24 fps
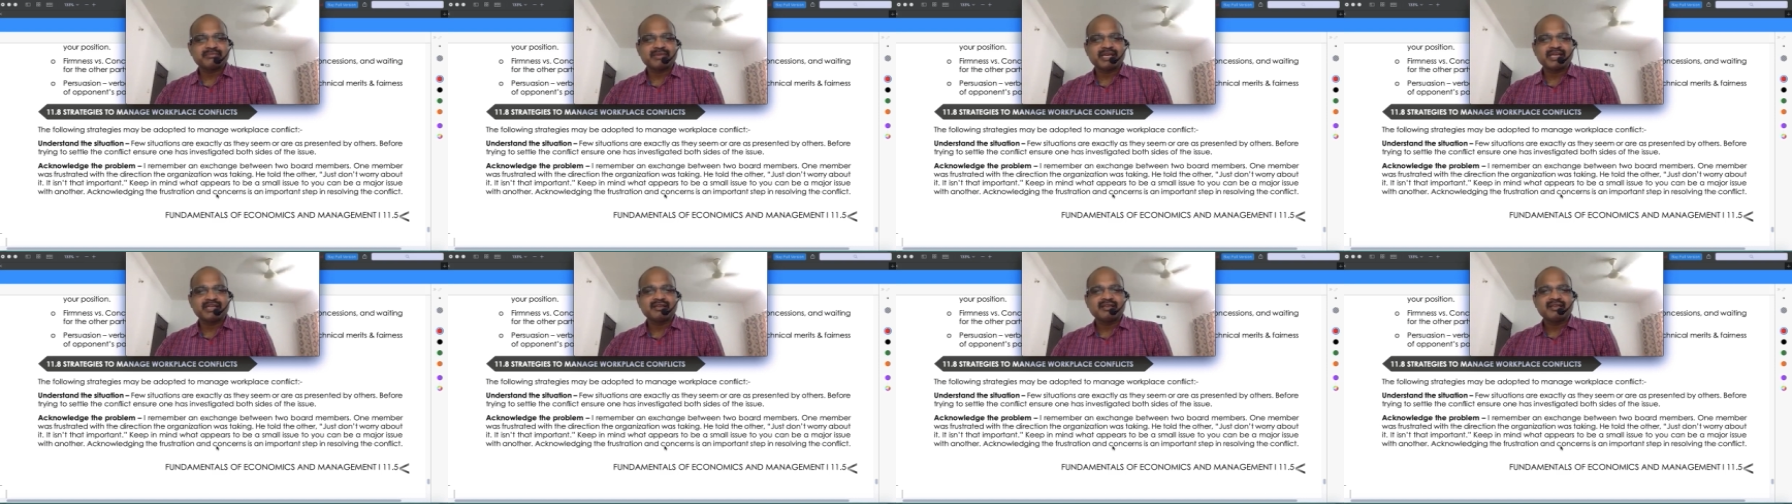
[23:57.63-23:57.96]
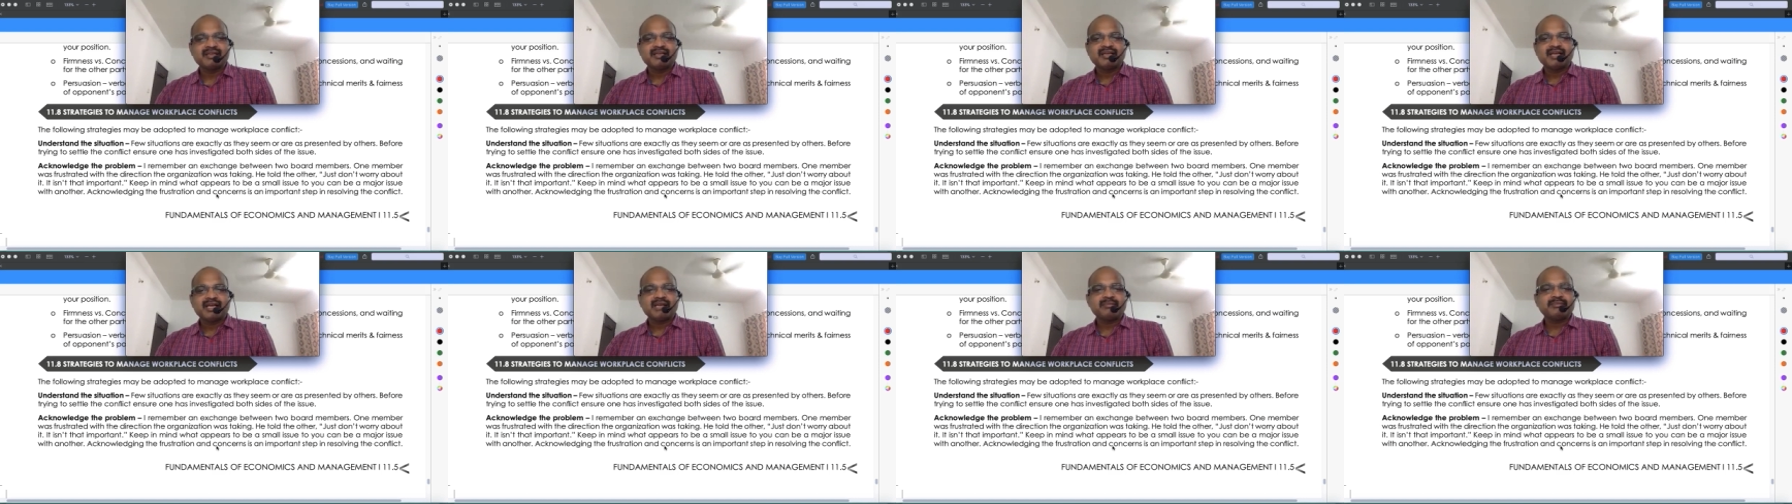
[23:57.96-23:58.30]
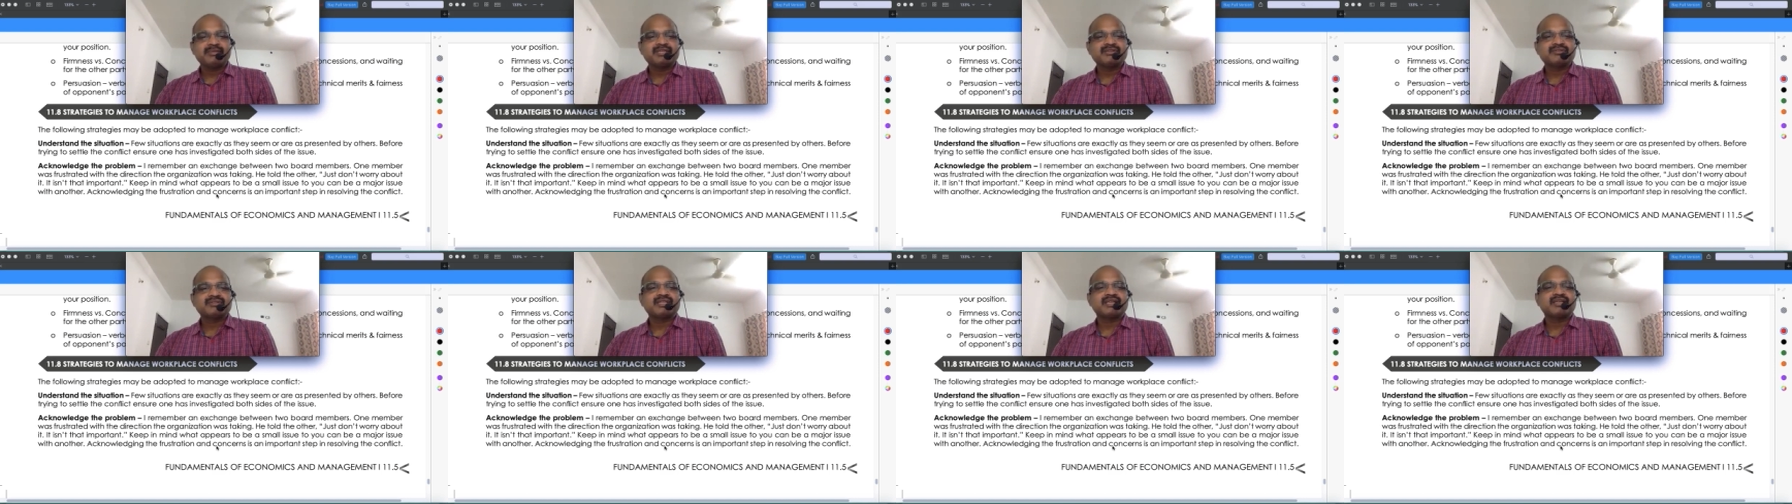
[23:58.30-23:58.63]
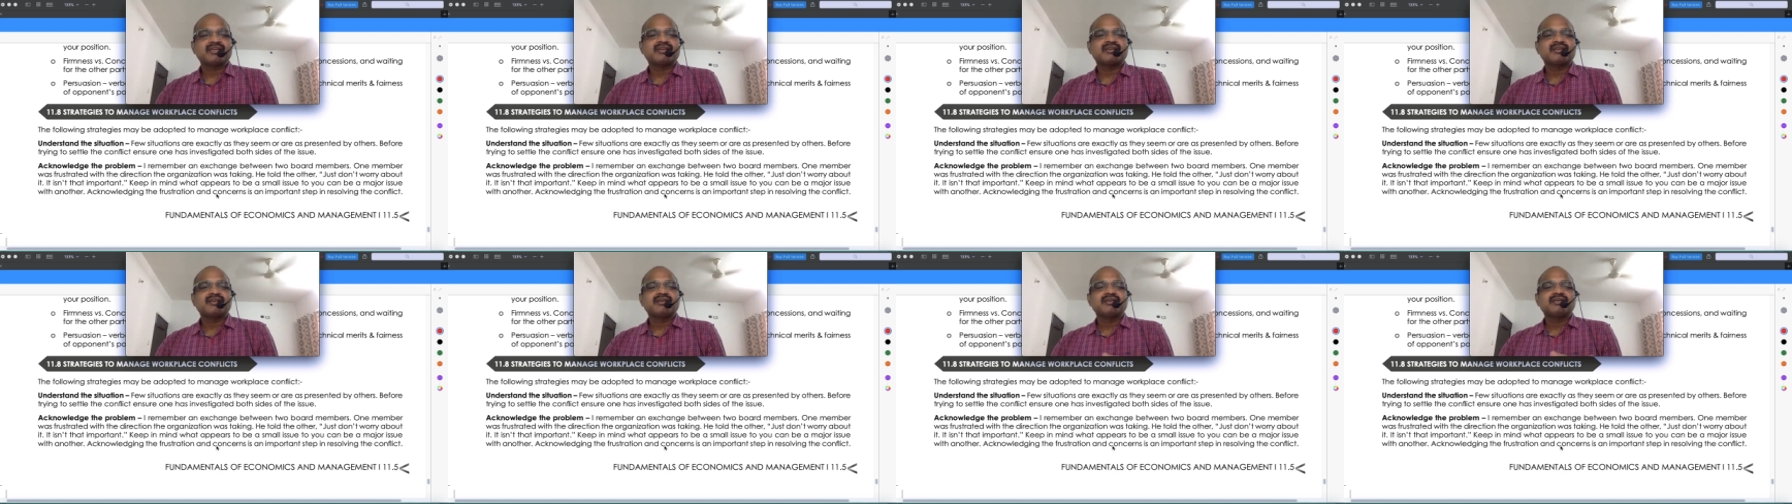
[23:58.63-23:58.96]
mind i mean to
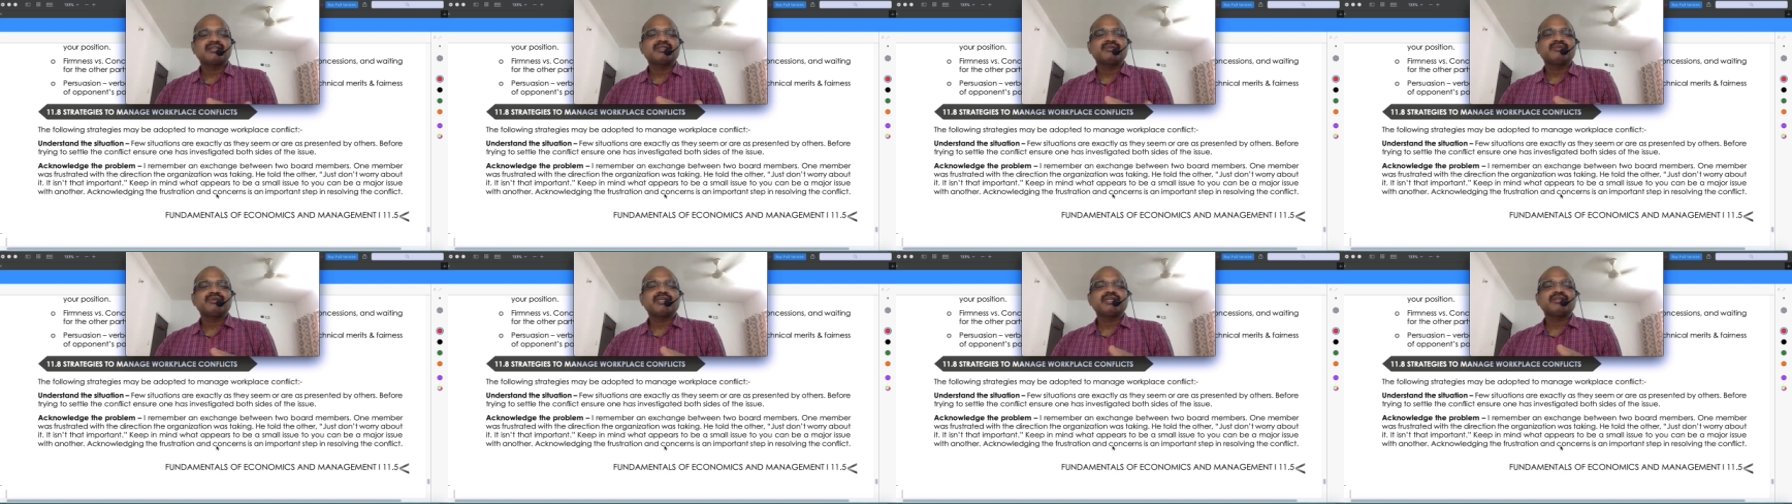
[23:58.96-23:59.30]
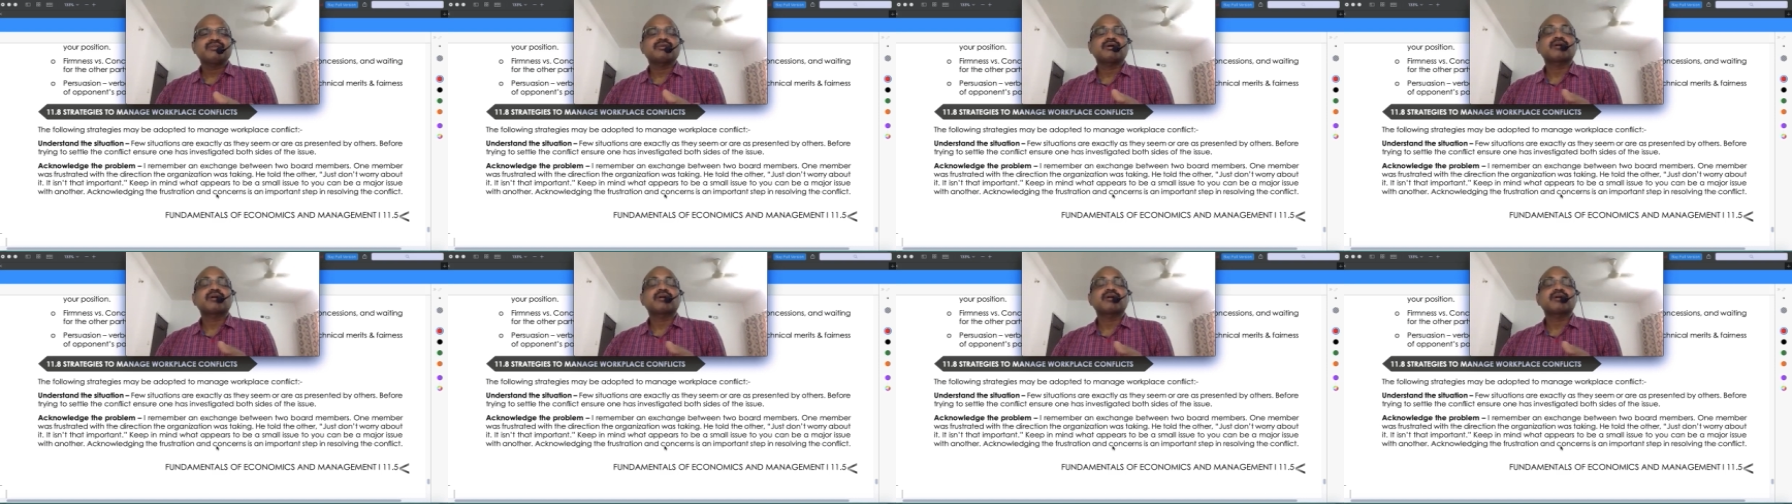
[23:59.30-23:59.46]
say you need to